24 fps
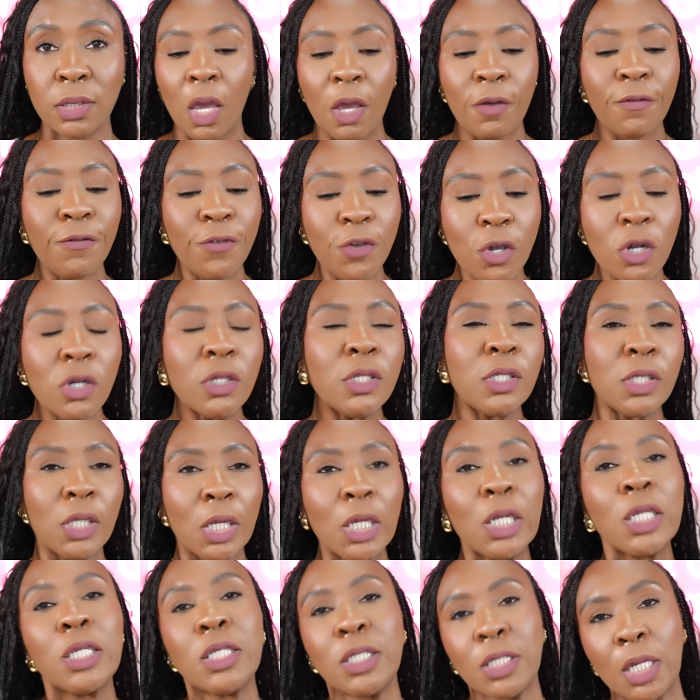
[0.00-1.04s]
If your
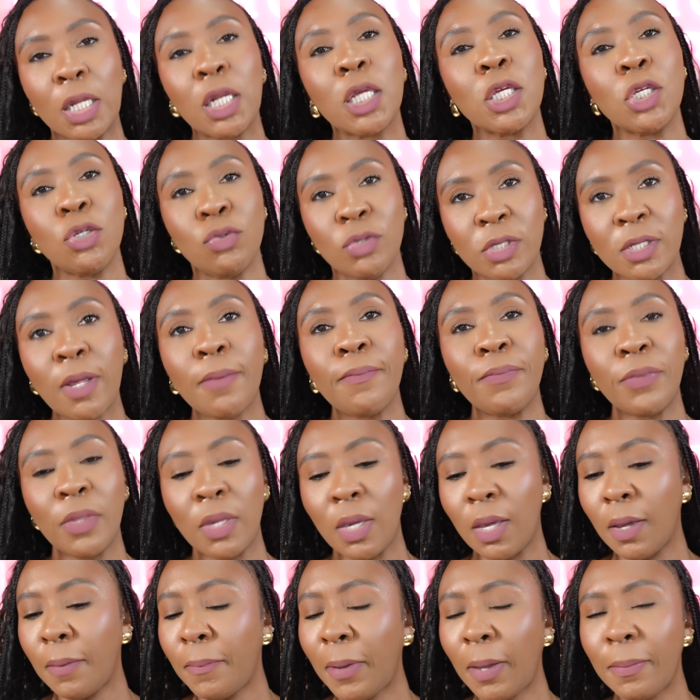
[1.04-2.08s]
skin is telling you
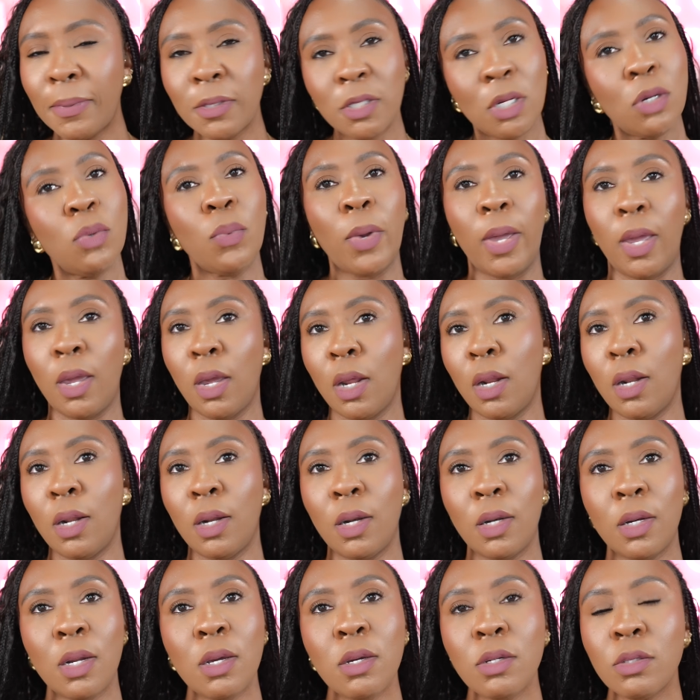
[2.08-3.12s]
something, baby, don't wait.
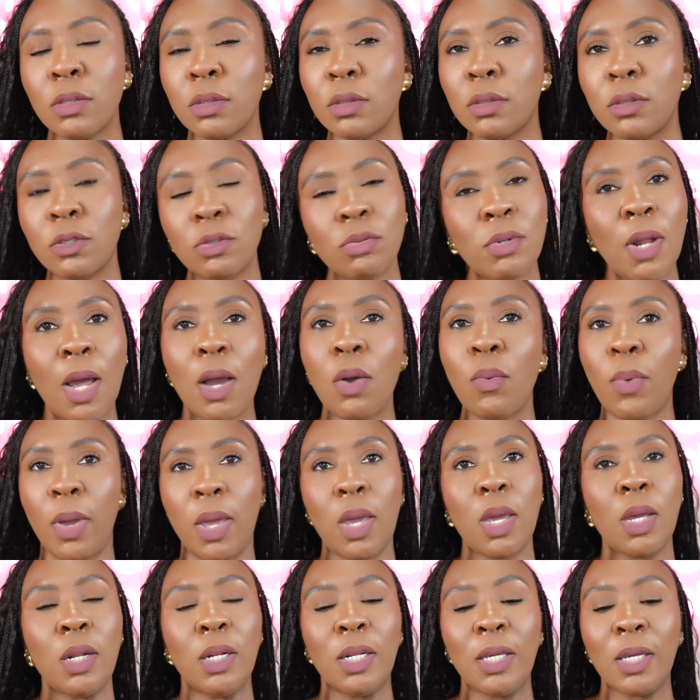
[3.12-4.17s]
No, do not
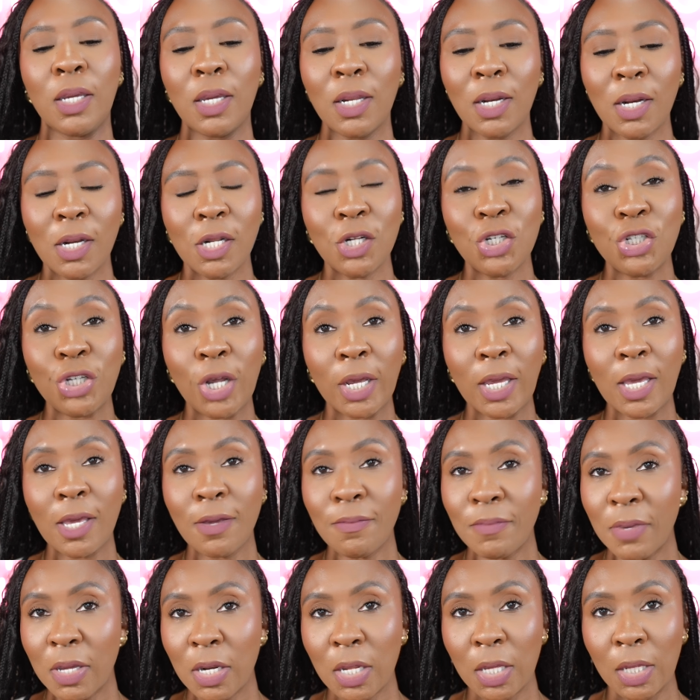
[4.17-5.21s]
wait. Get it in check
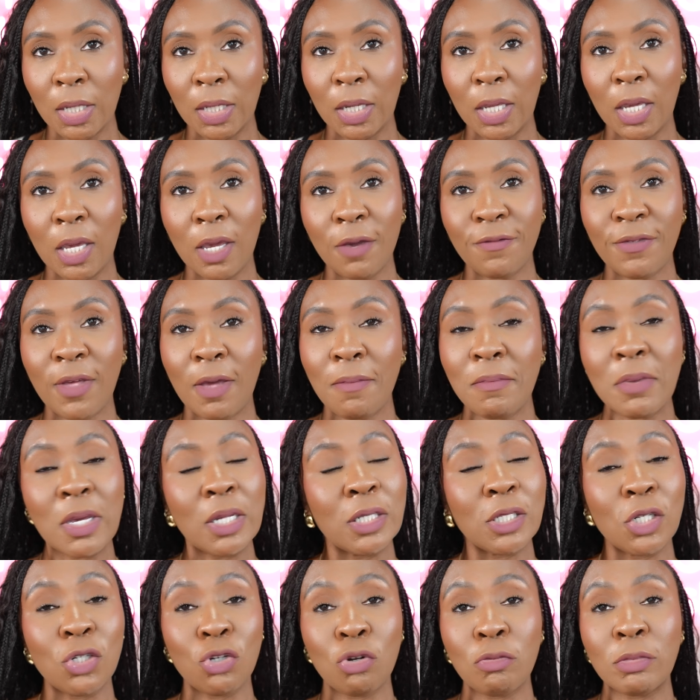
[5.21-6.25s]
immediately. If that
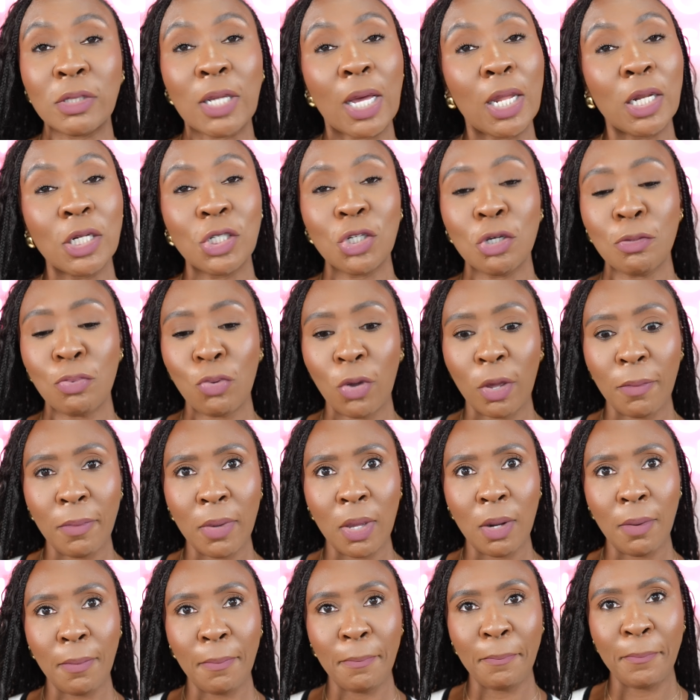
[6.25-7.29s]
means a dermatology
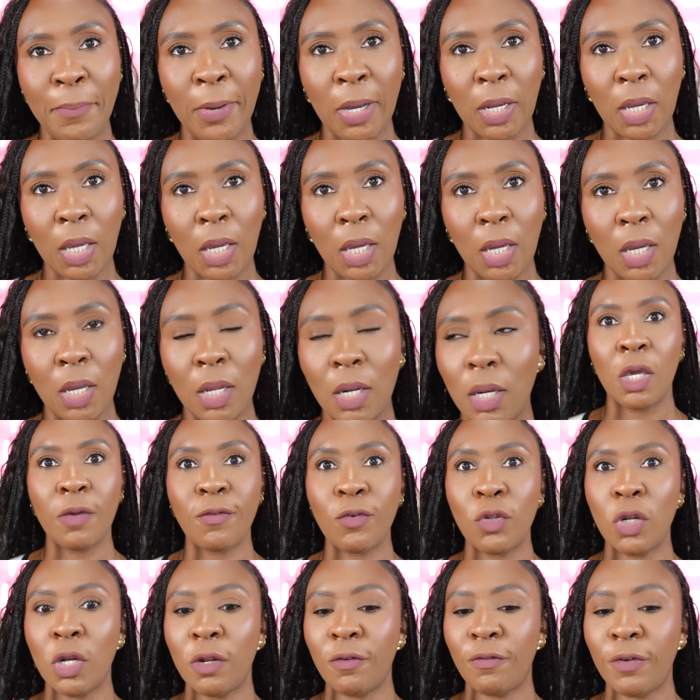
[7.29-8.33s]
appointment, book it. If
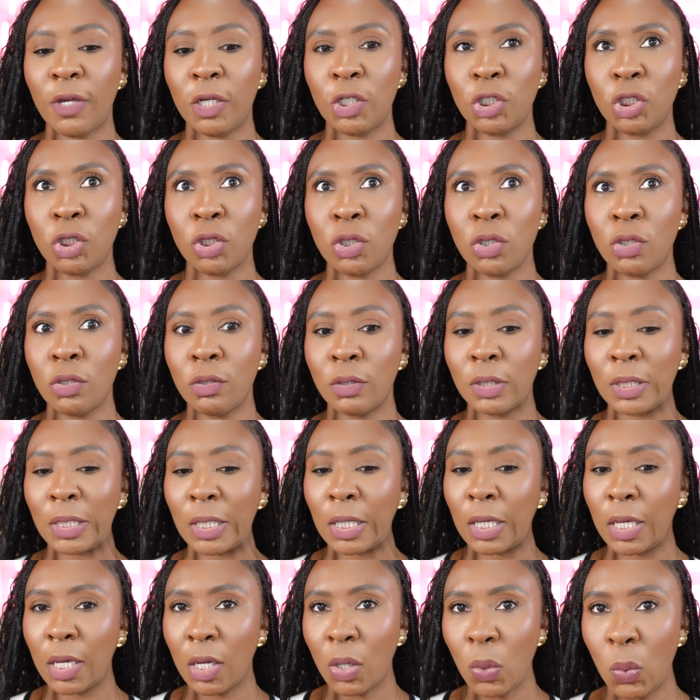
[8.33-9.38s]
you need a facial,
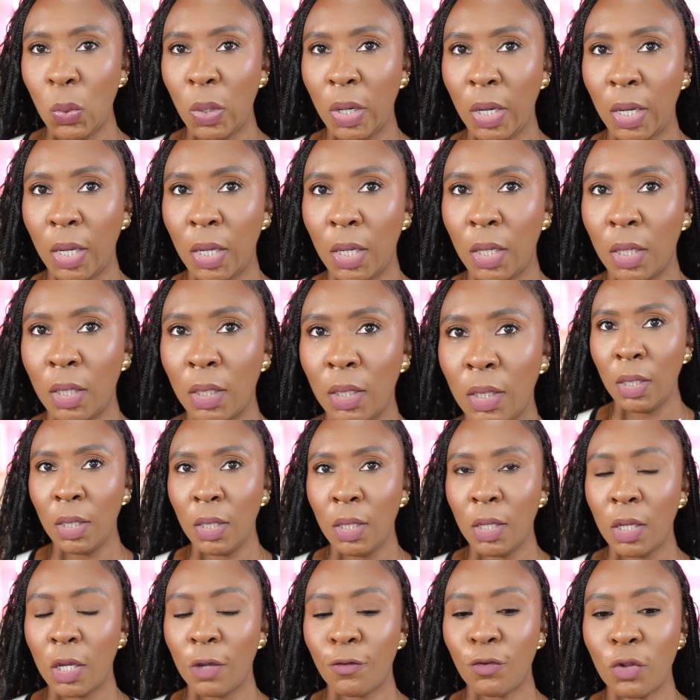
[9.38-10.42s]
get one.
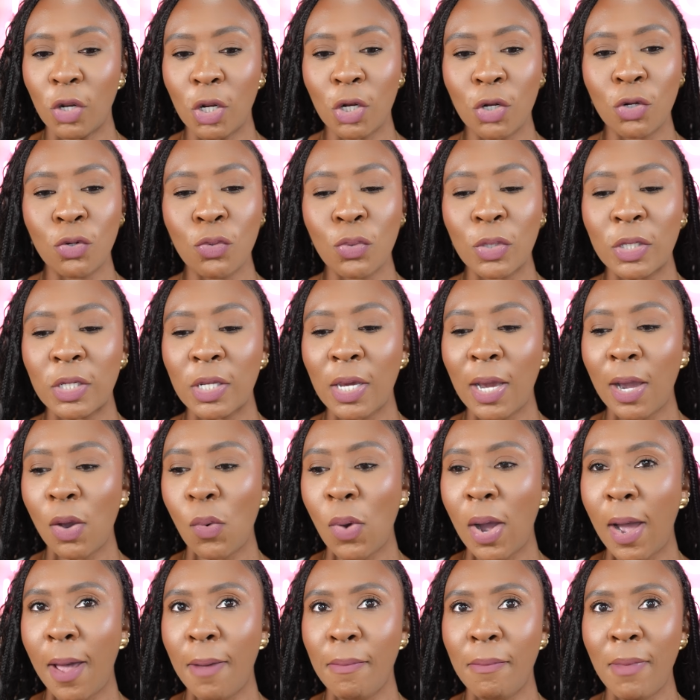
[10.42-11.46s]
If you need to do a
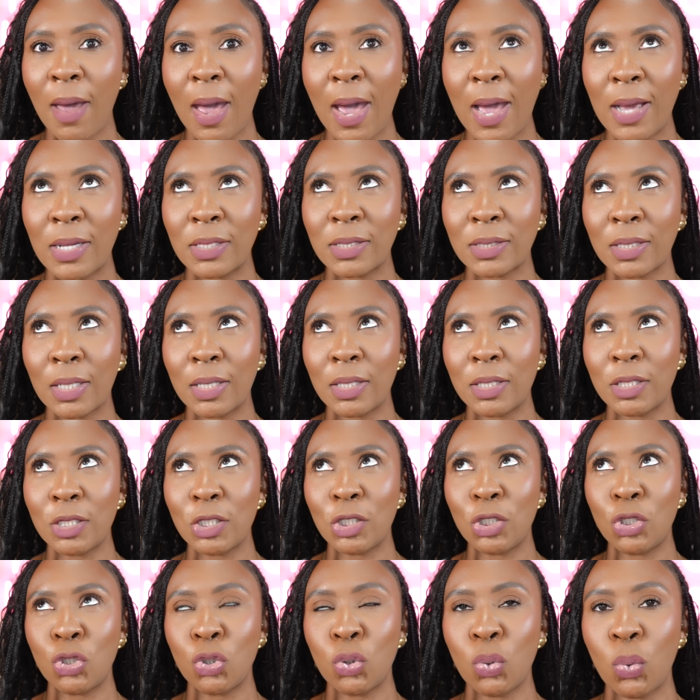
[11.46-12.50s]
DIY mask,
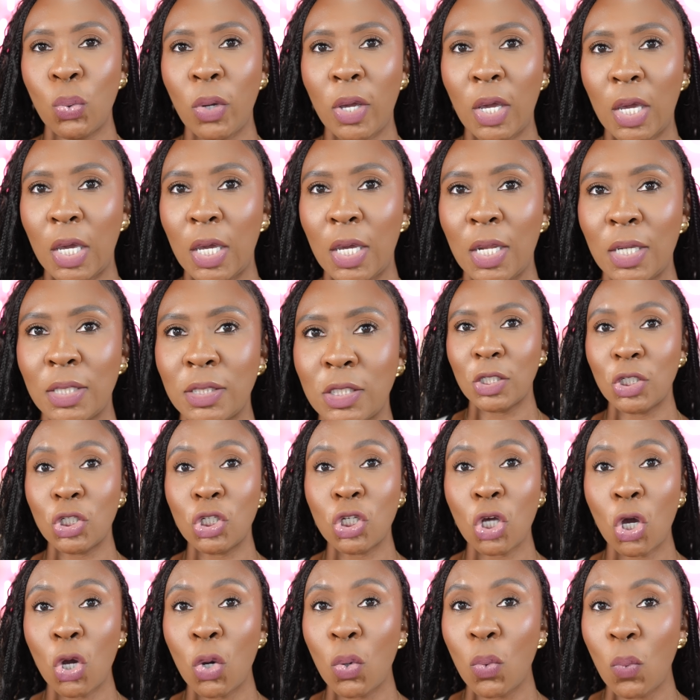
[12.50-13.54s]
do it.
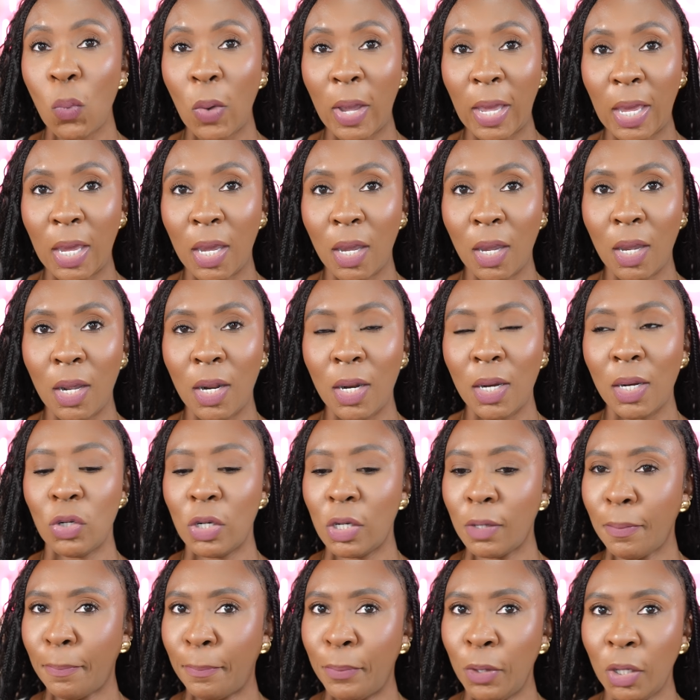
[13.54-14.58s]
Don't wait. You
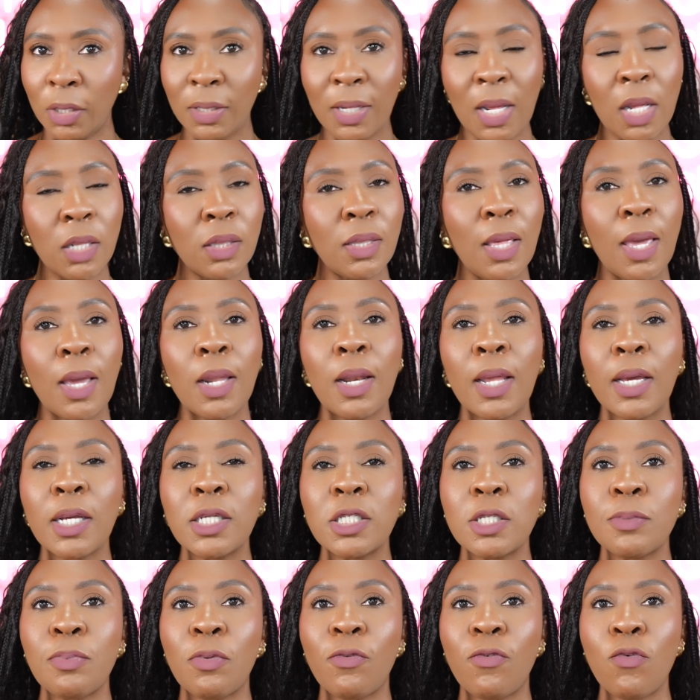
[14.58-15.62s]
need to book that thing like
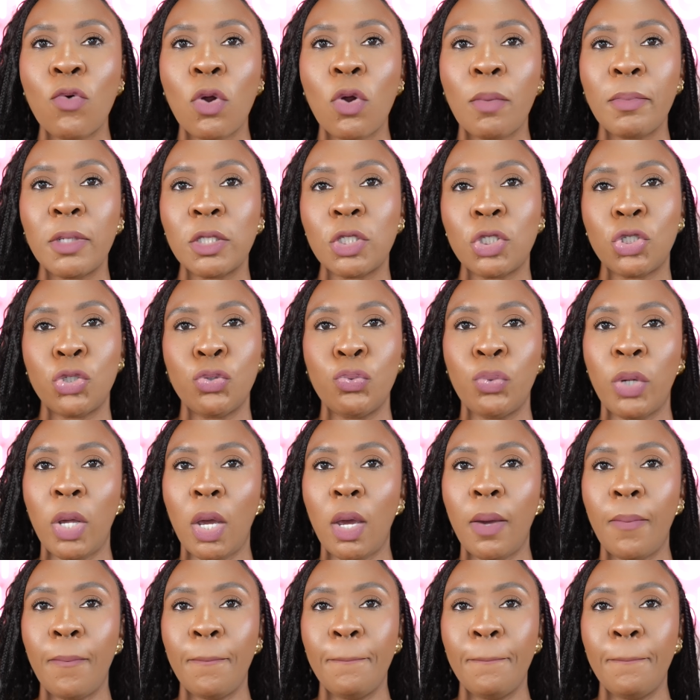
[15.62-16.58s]
it's a performance tune-up.